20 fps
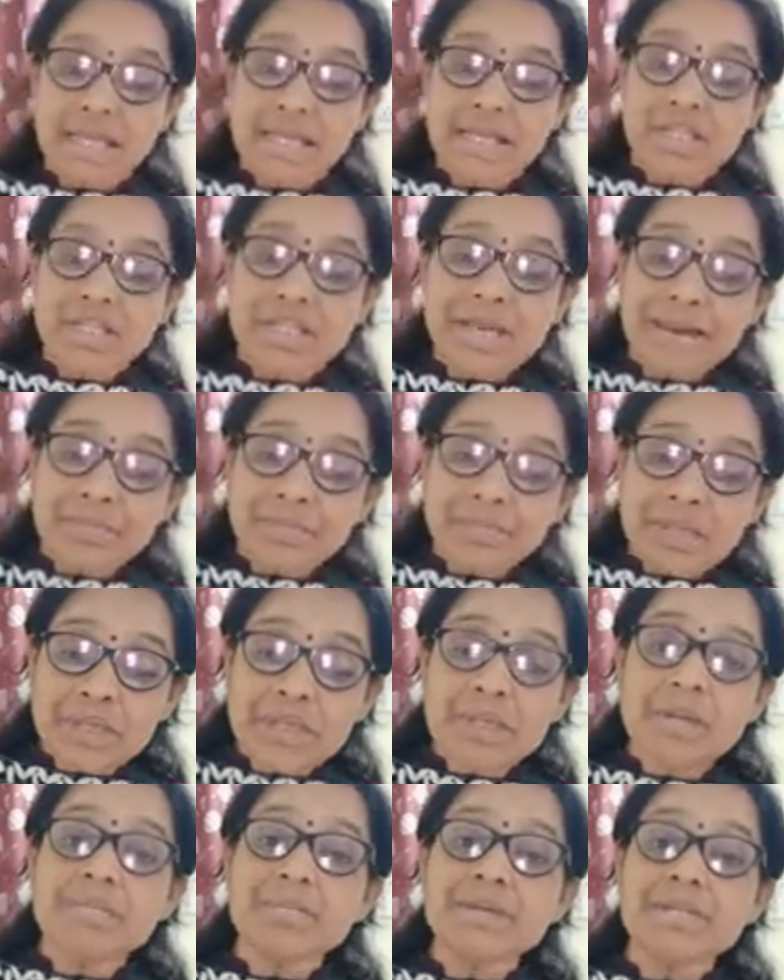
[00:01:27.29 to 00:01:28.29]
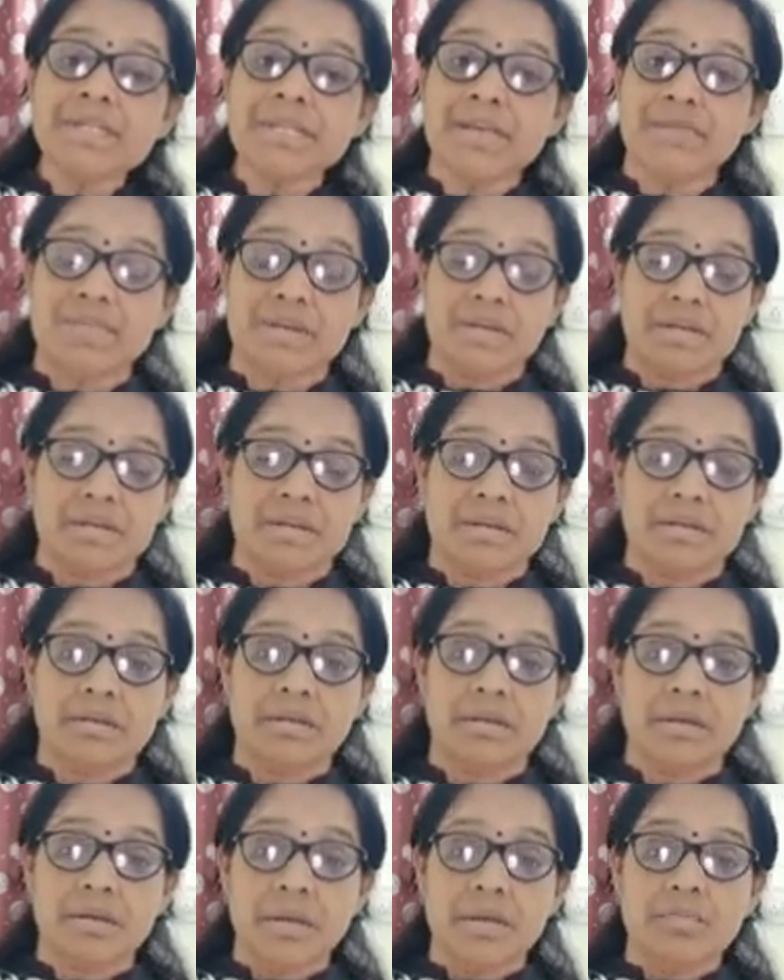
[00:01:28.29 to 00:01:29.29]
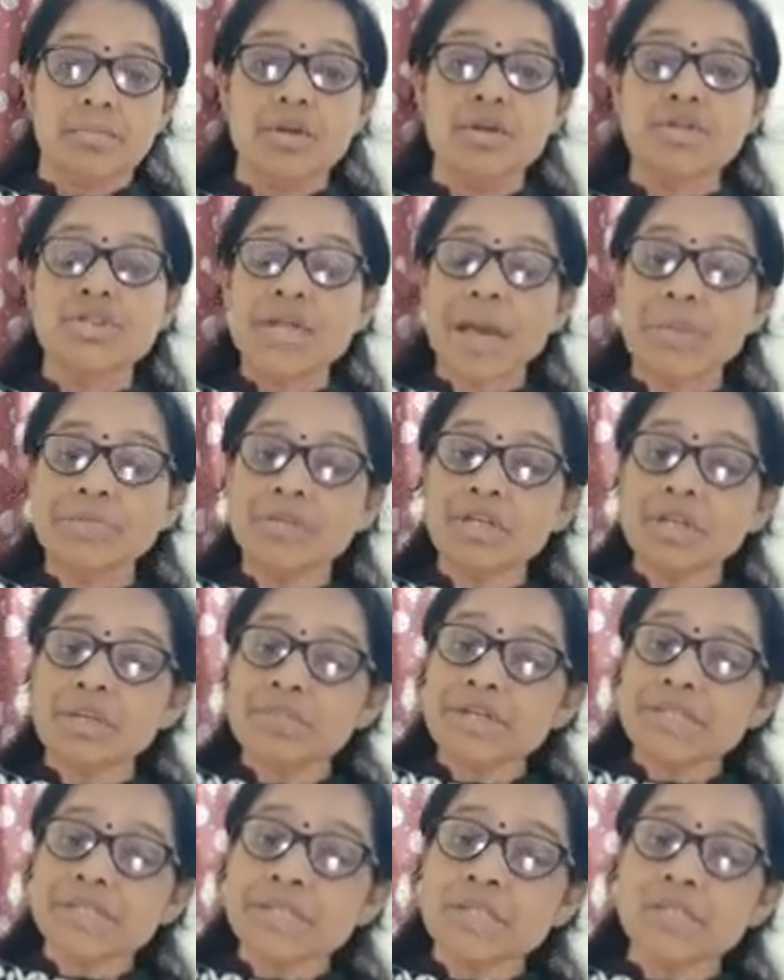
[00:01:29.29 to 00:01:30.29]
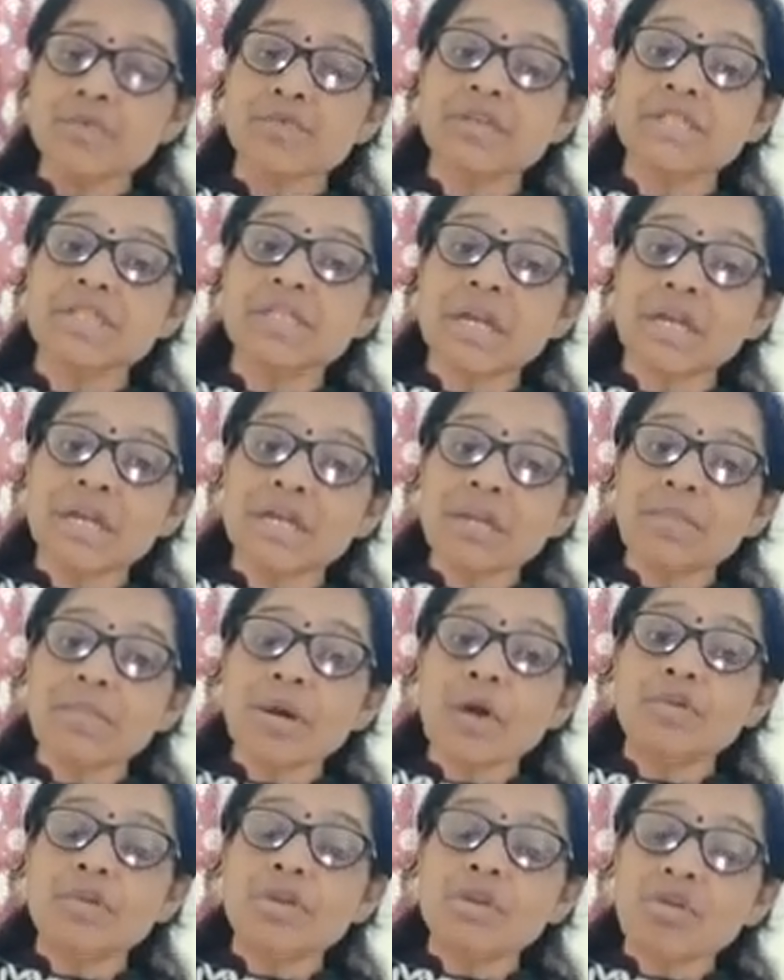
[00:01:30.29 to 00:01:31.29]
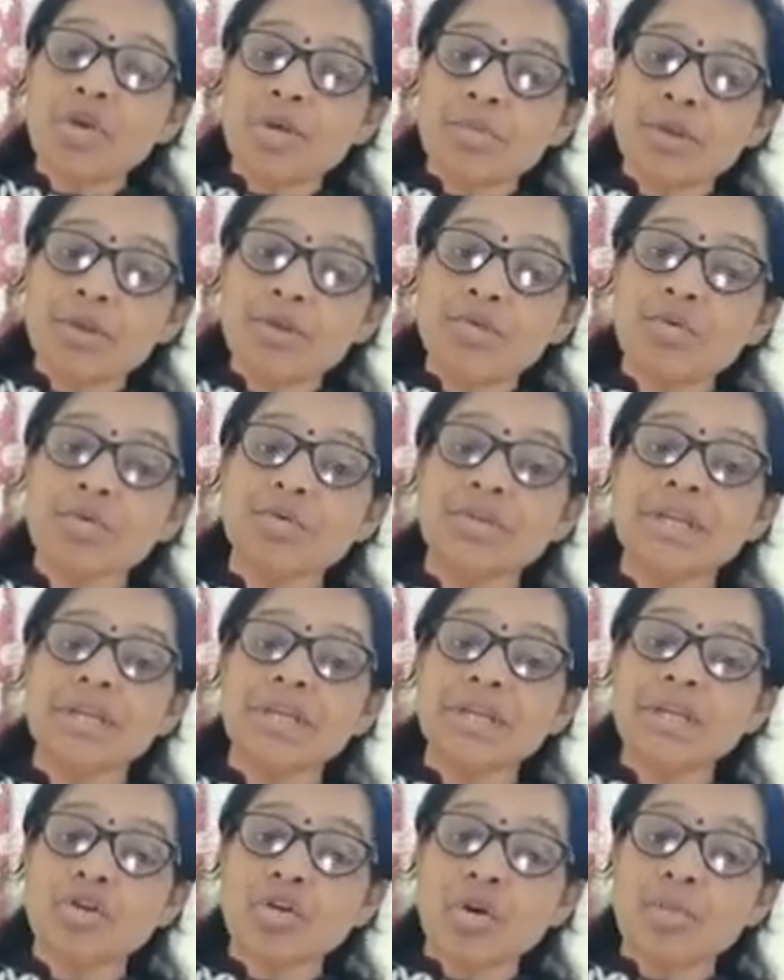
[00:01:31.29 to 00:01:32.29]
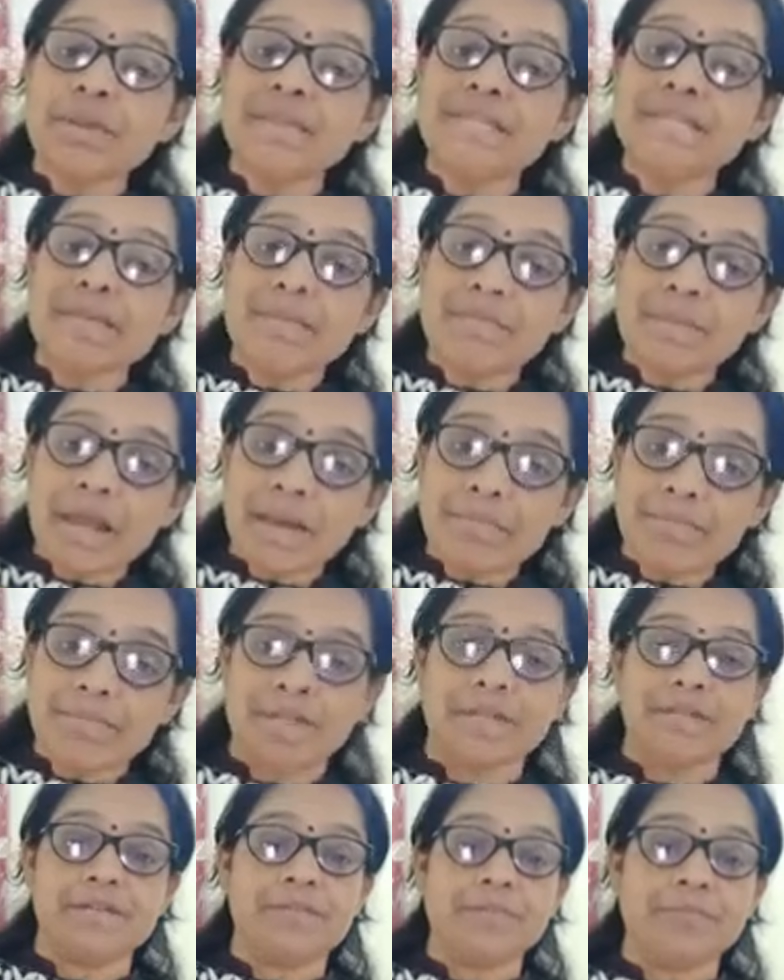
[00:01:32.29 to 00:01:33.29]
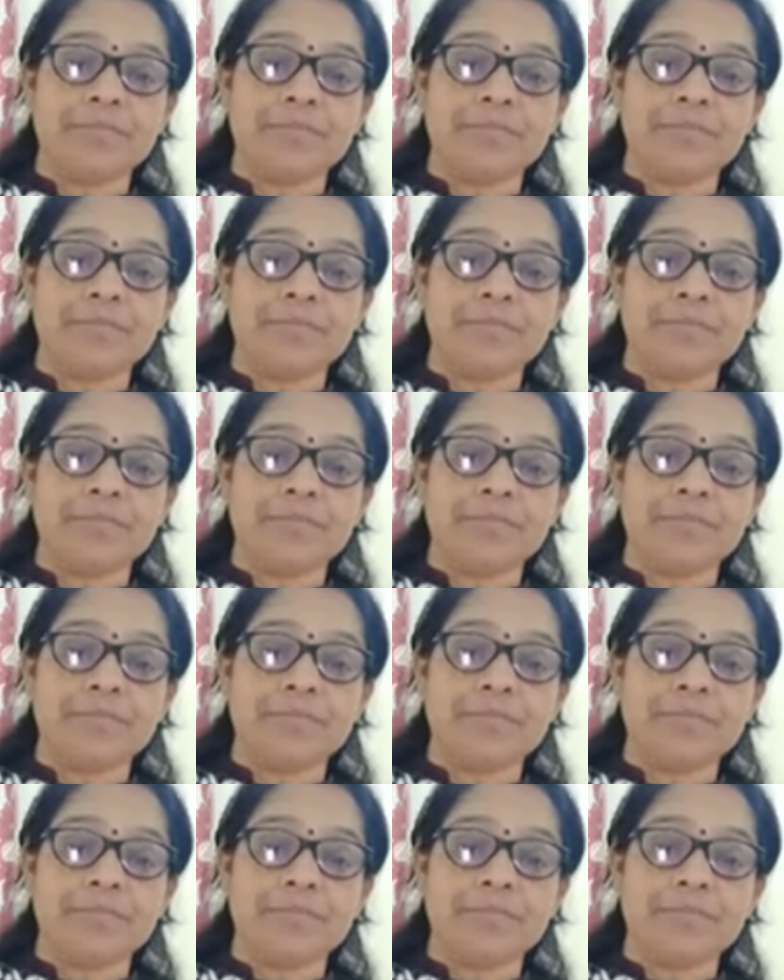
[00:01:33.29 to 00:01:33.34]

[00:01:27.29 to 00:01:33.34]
In chapter number 7, because chapter number 6 we studied about economic growth and economic development,